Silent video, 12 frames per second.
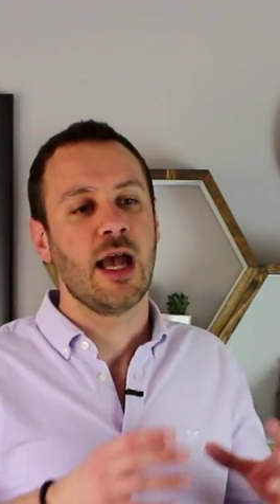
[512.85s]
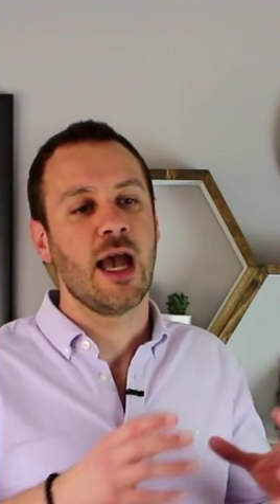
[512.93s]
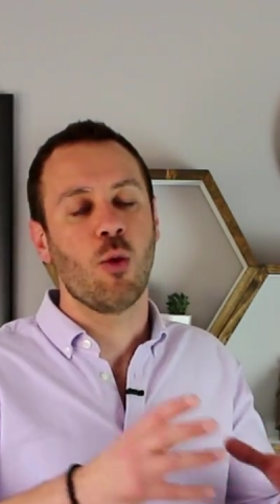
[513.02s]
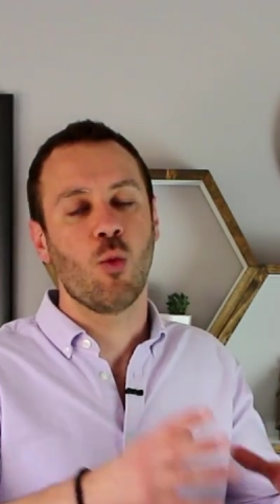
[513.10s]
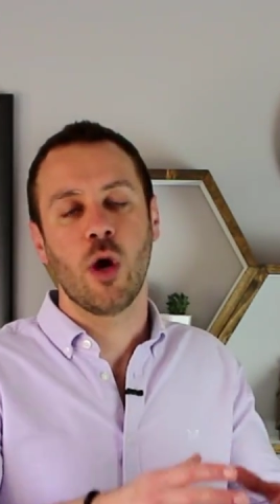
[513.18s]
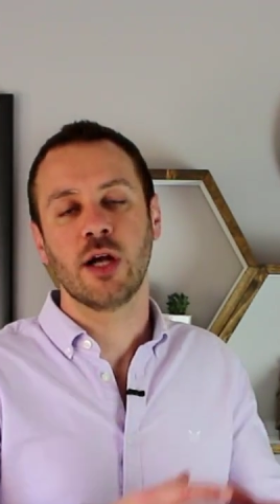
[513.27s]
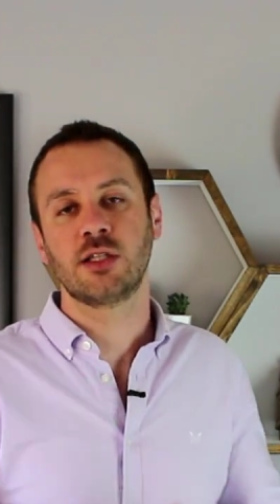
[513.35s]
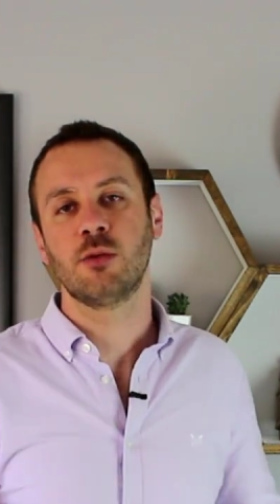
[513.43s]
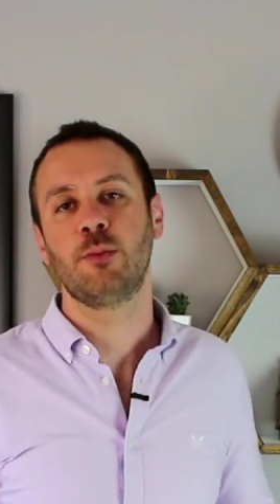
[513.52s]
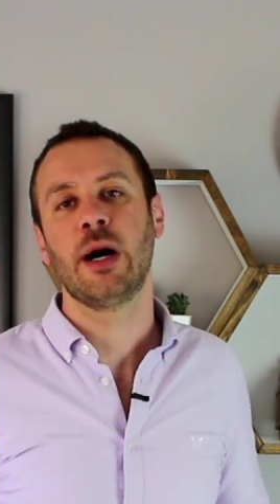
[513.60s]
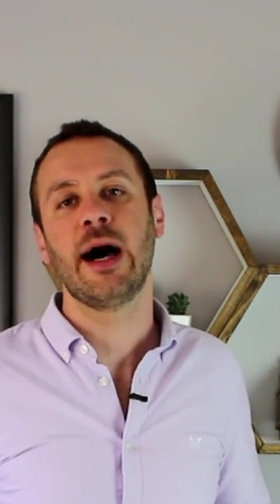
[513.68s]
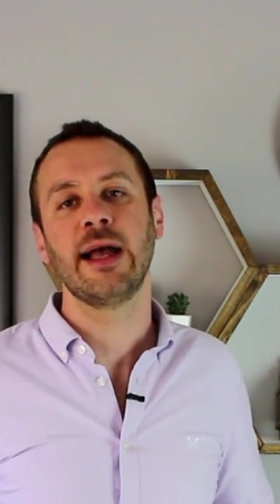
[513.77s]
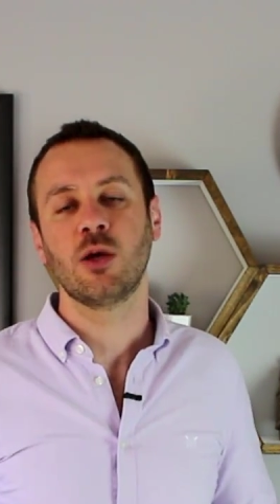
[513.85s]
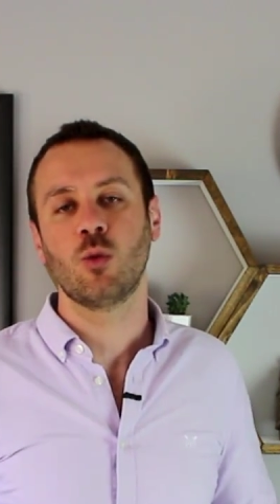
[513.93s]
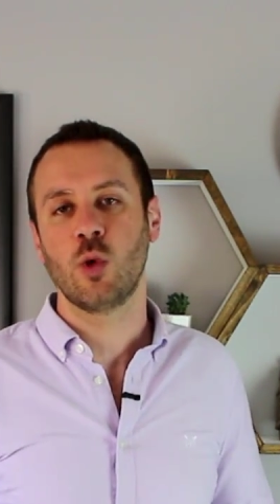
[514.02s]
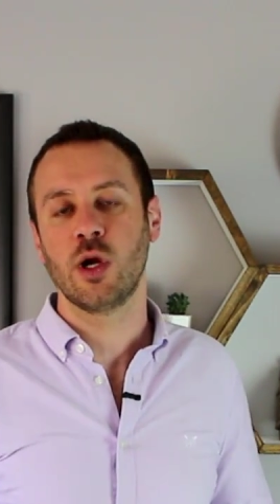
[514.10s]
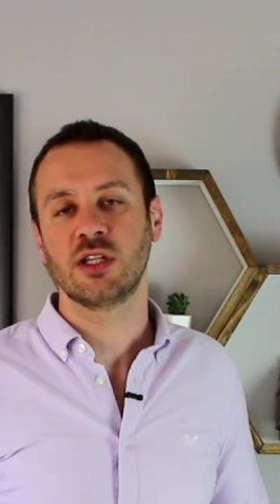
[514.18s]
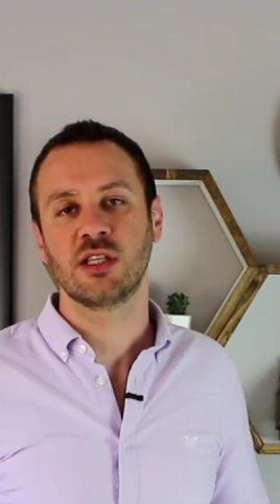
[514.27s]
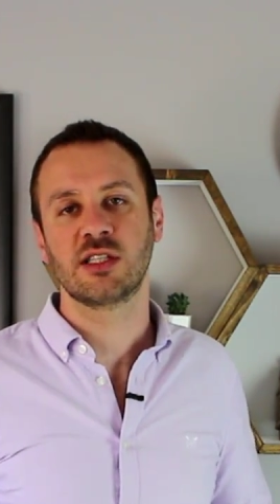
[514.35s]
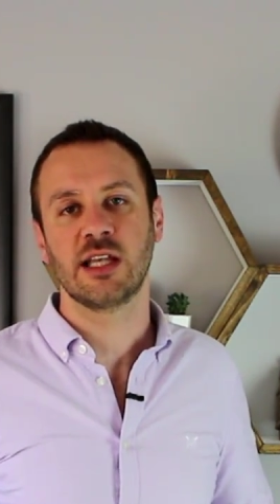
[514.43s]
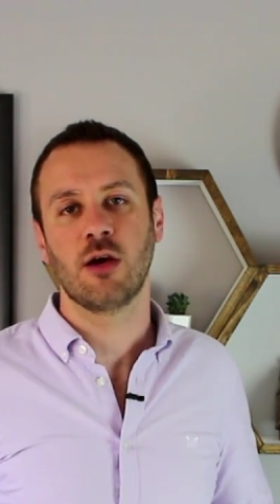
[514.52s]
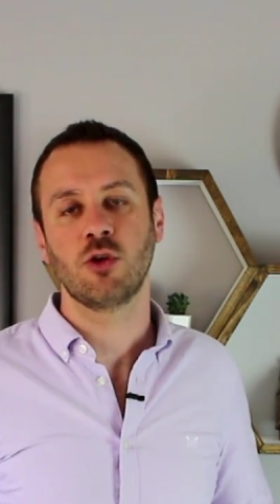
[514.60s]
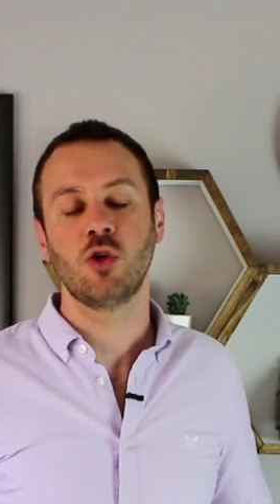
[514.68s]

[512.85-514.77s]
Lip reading: and where to buy and where to sell.